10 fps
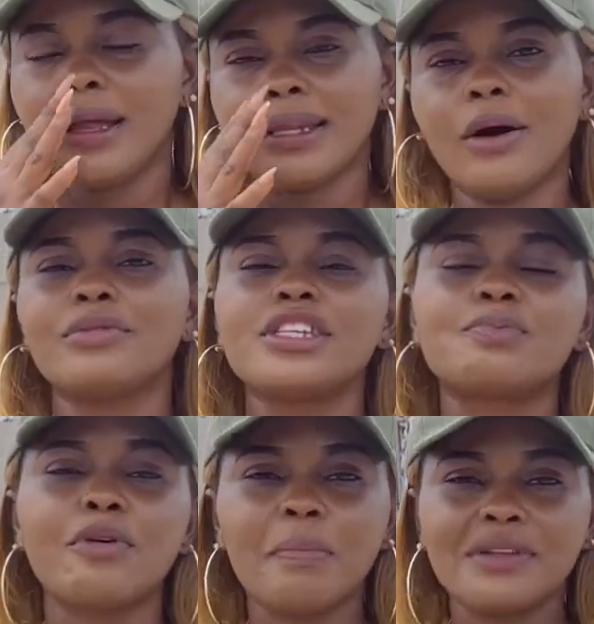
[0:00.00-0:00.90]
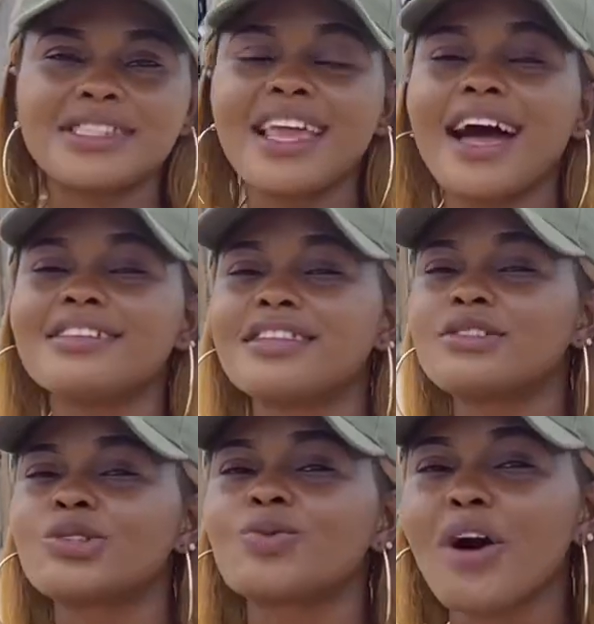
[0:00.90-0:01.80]
Now, this property has a
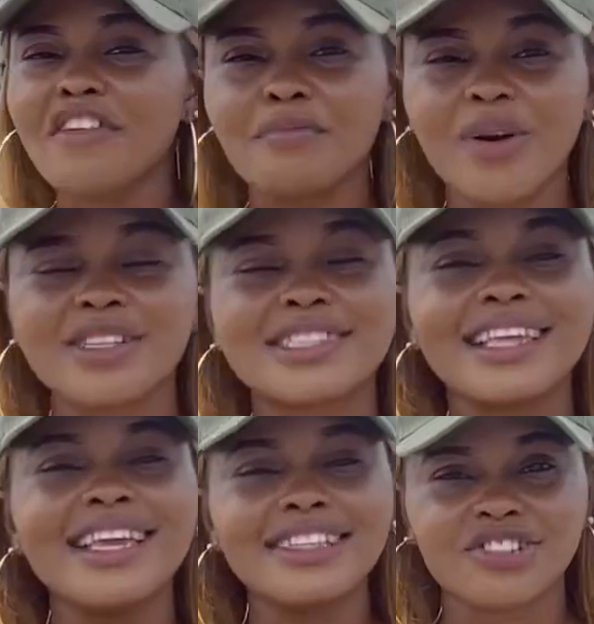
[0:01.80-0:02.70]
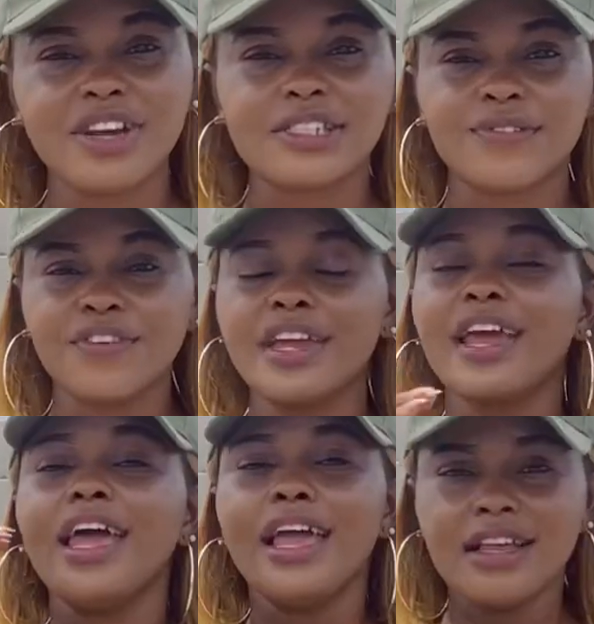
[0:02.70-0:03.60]
12-month
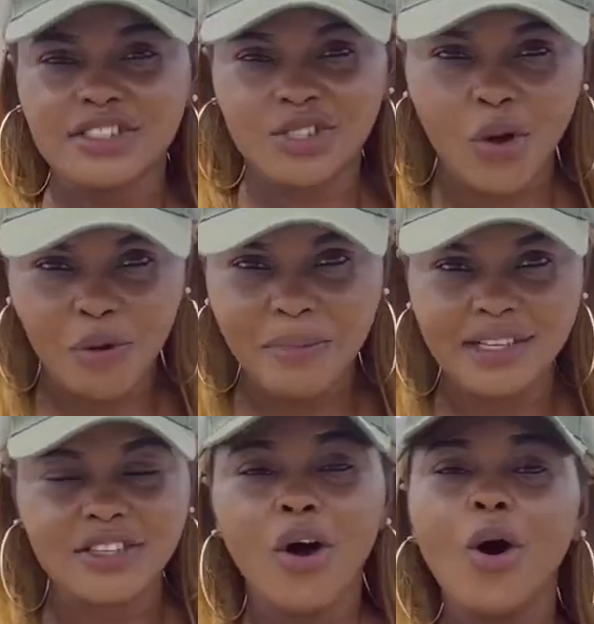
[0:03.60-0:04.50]
interest-free installment.